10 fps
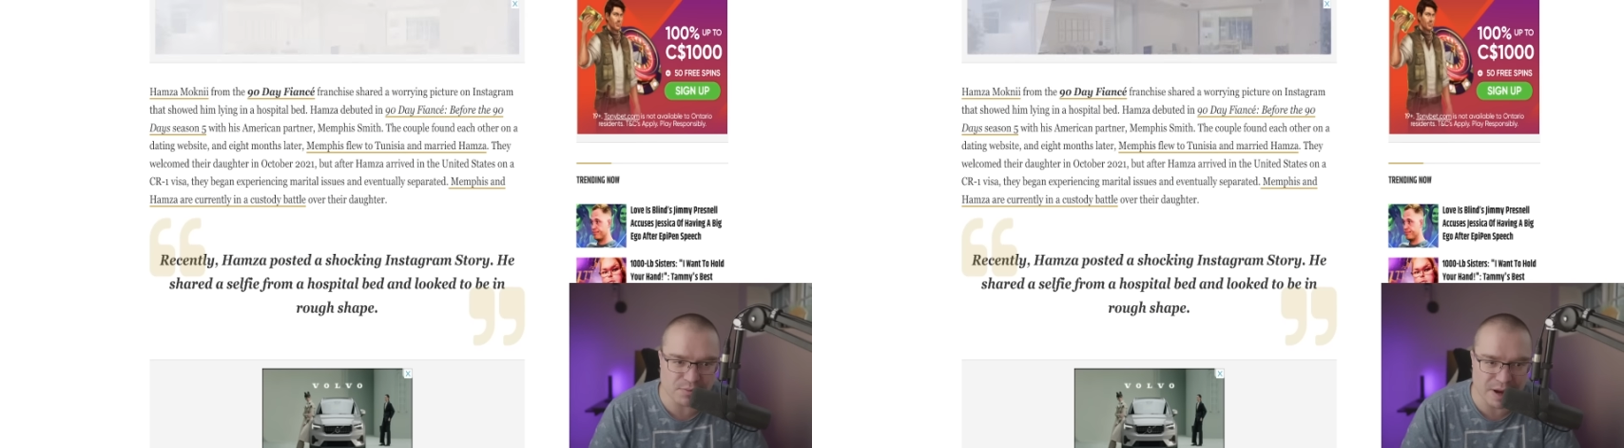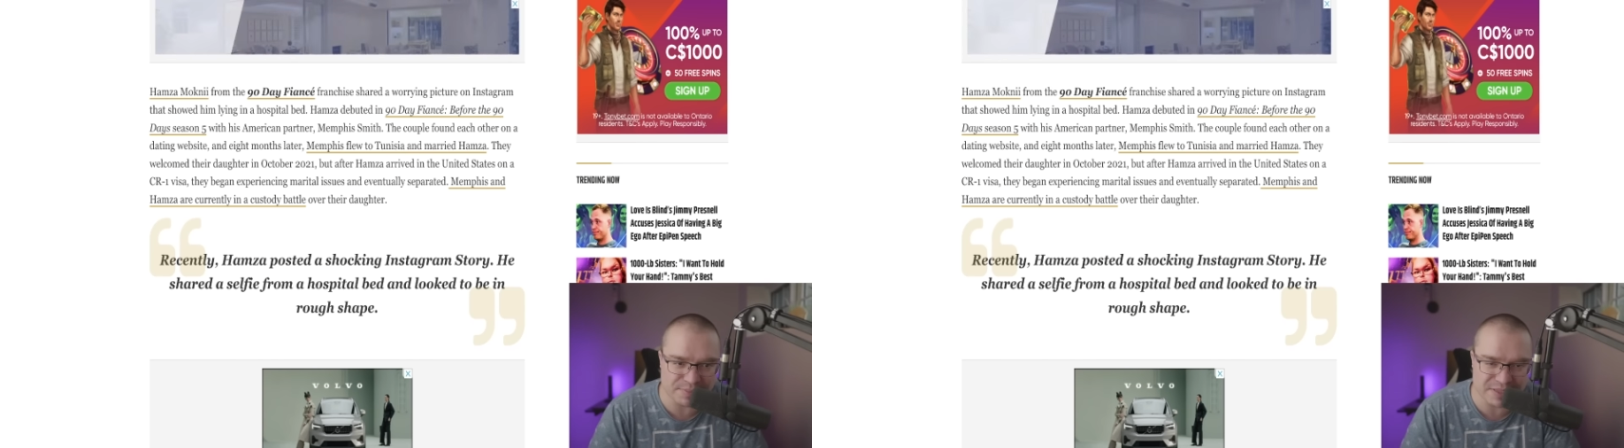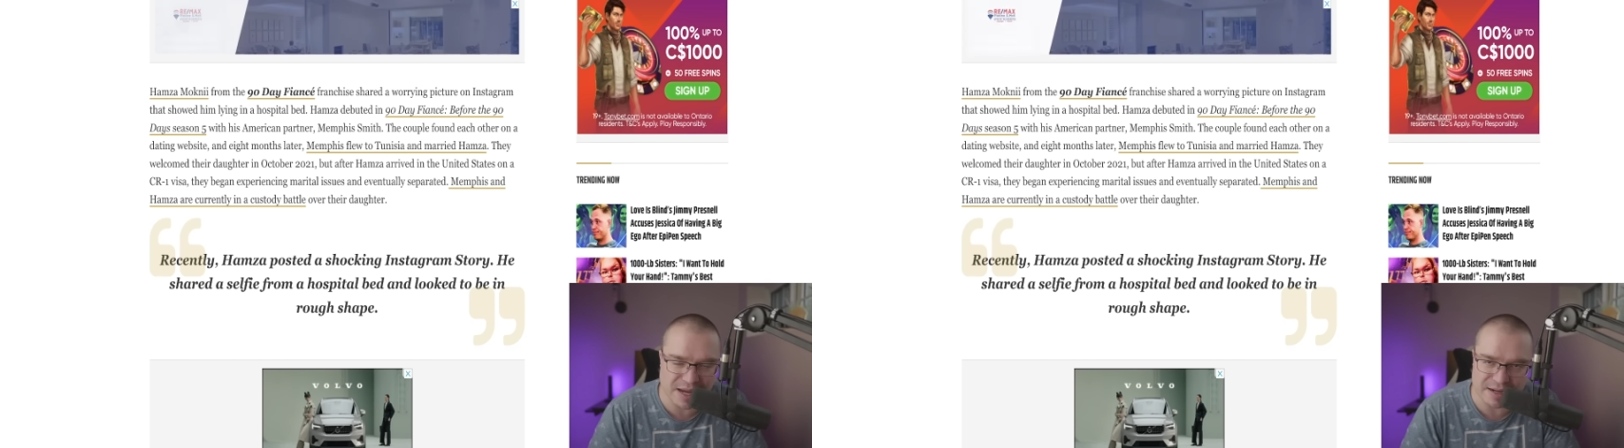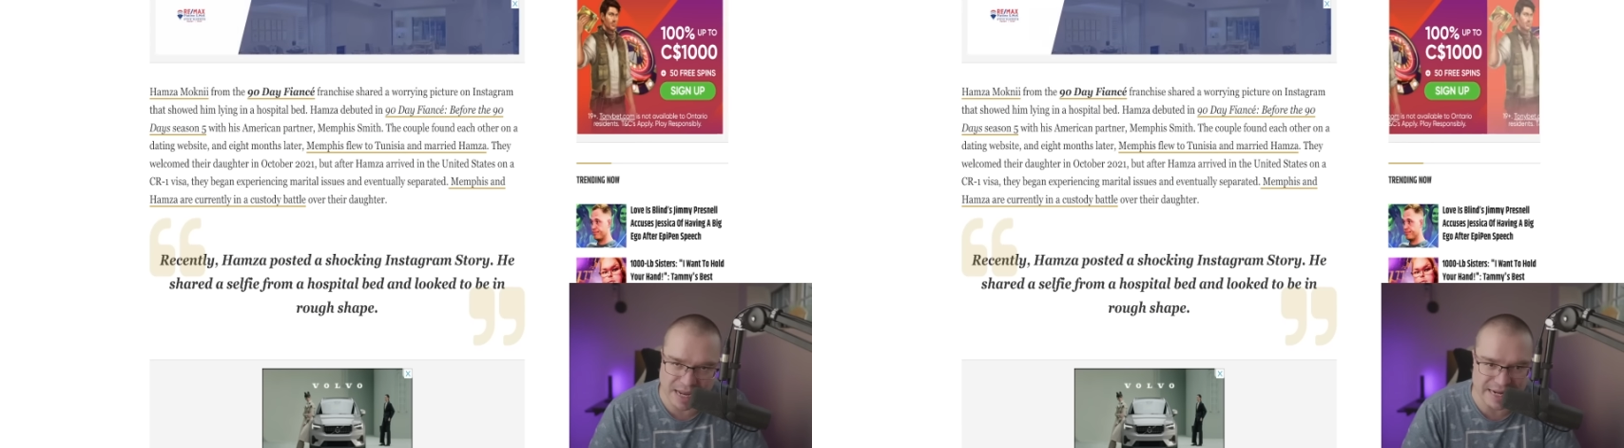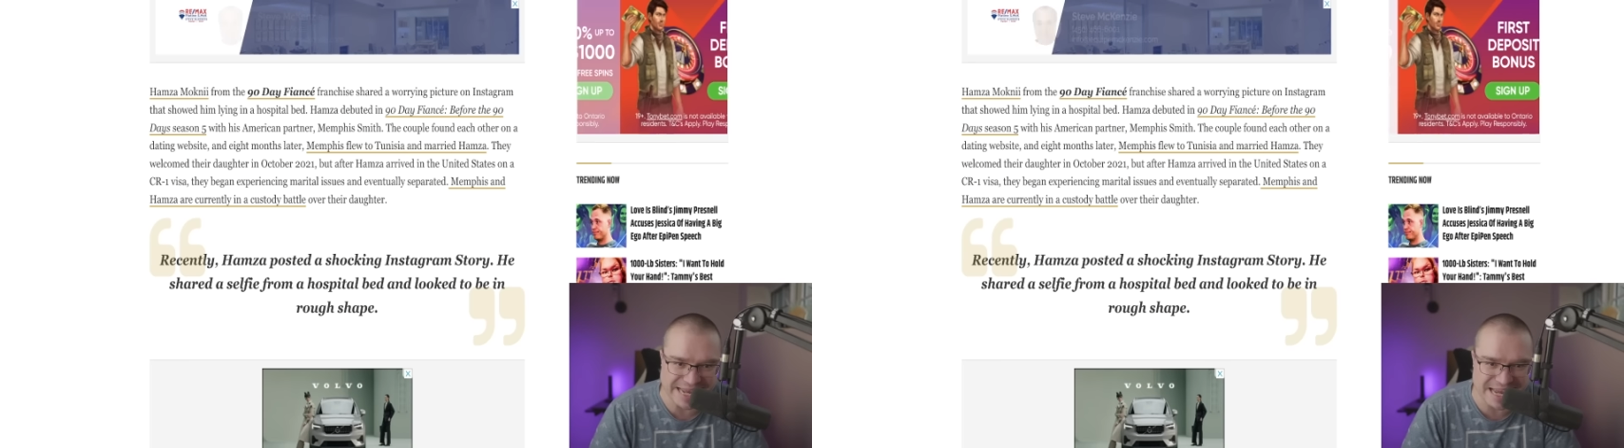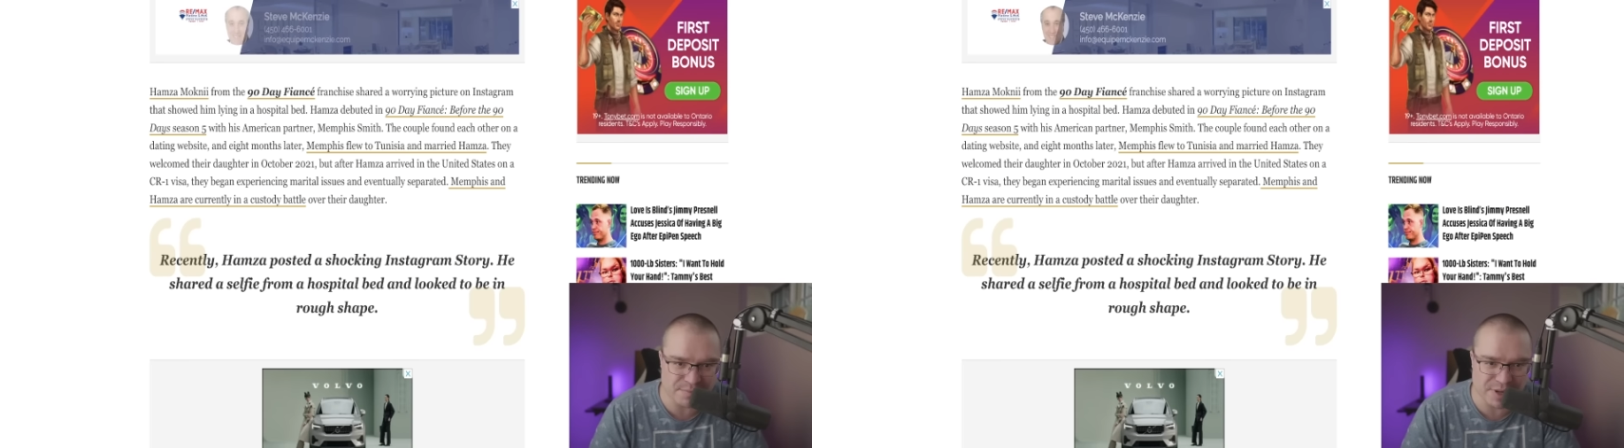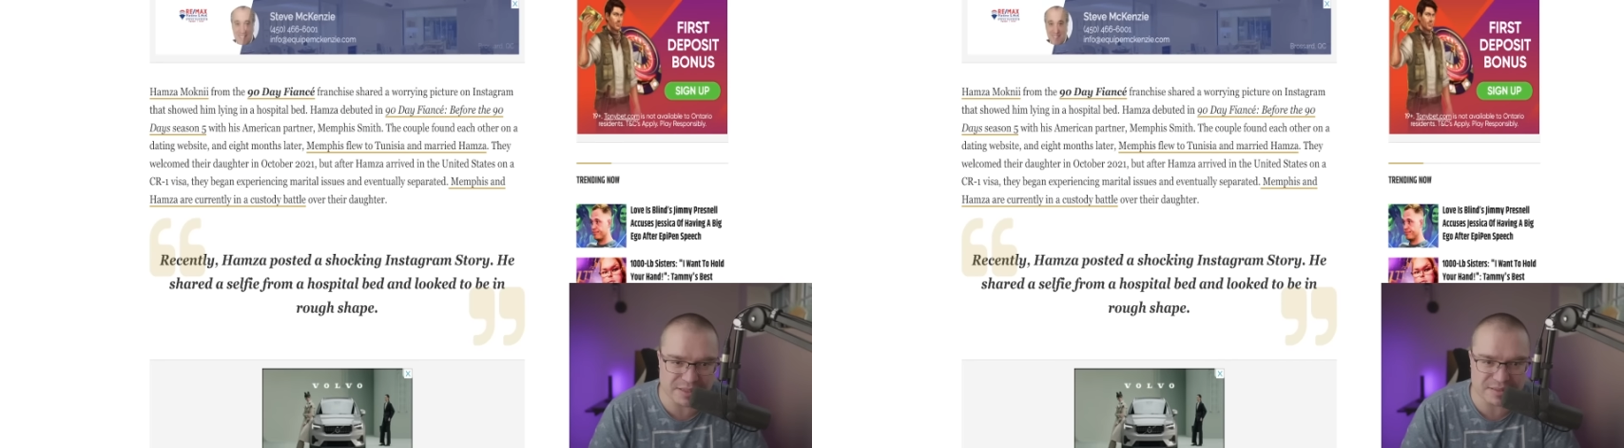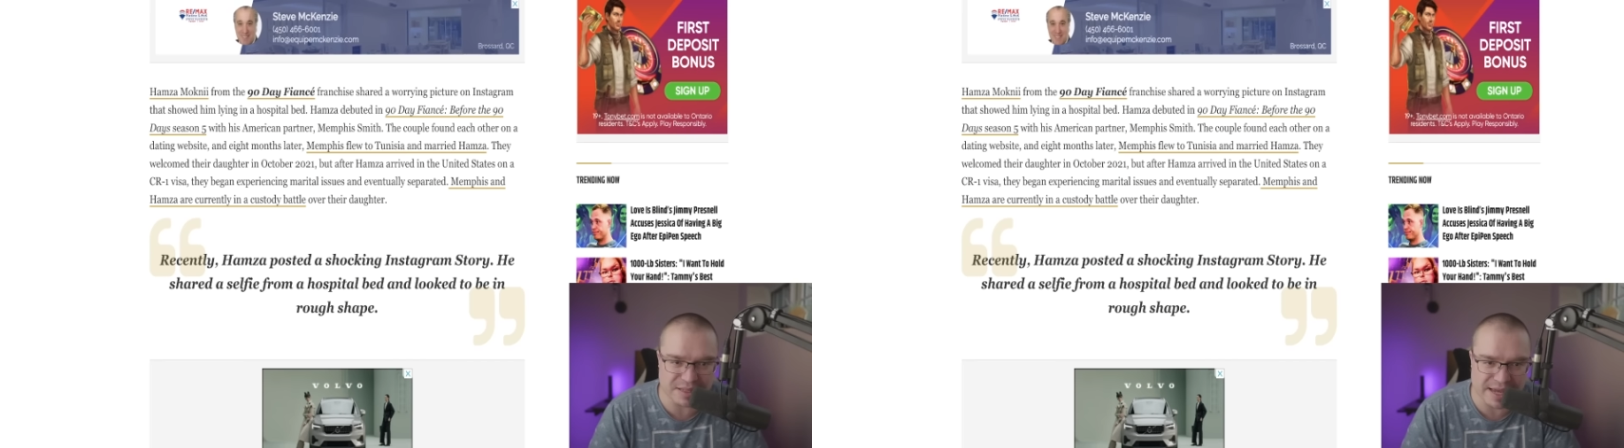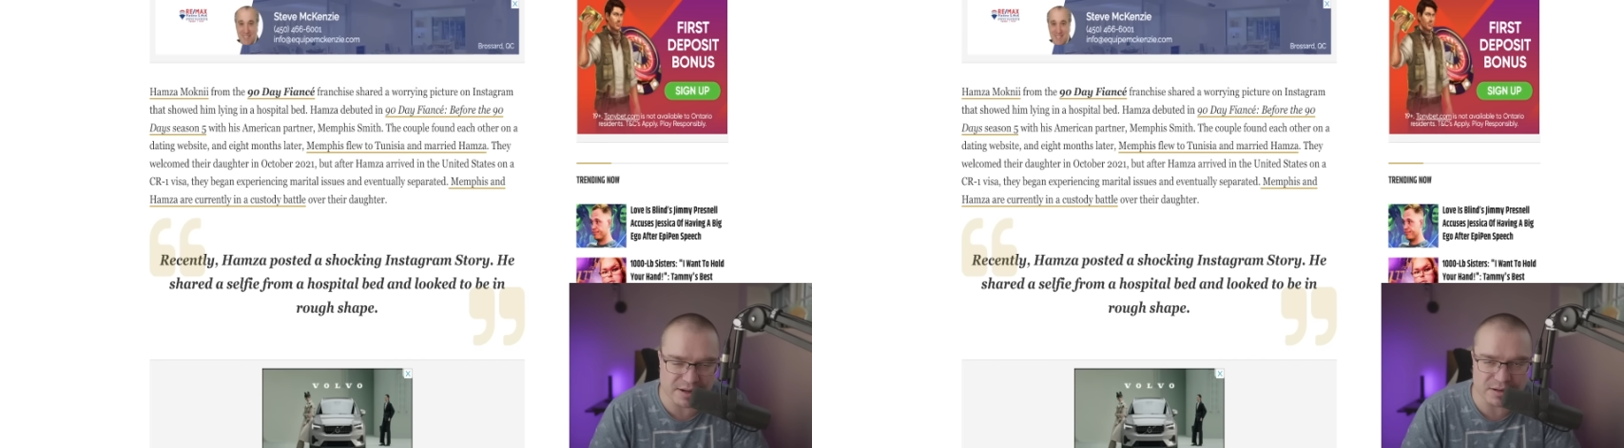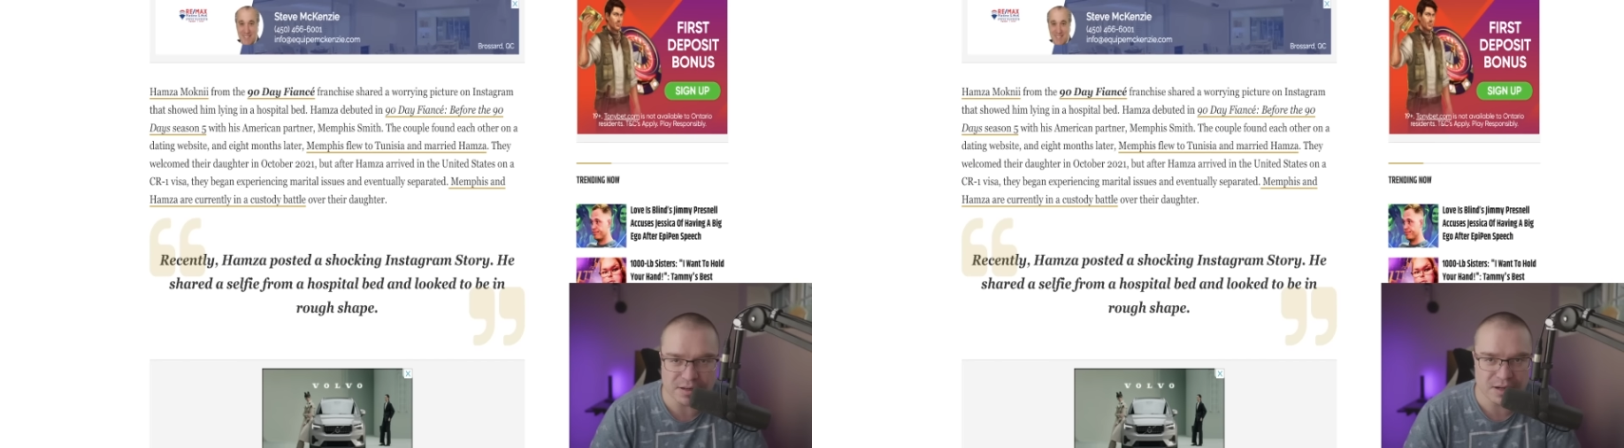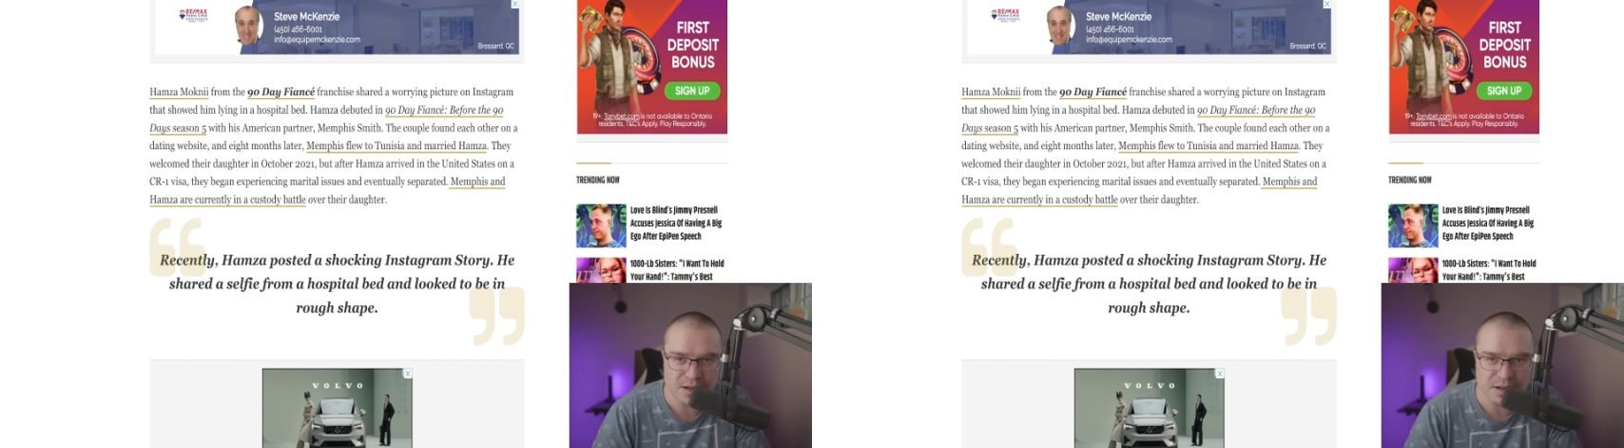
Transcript: website, and eight months later,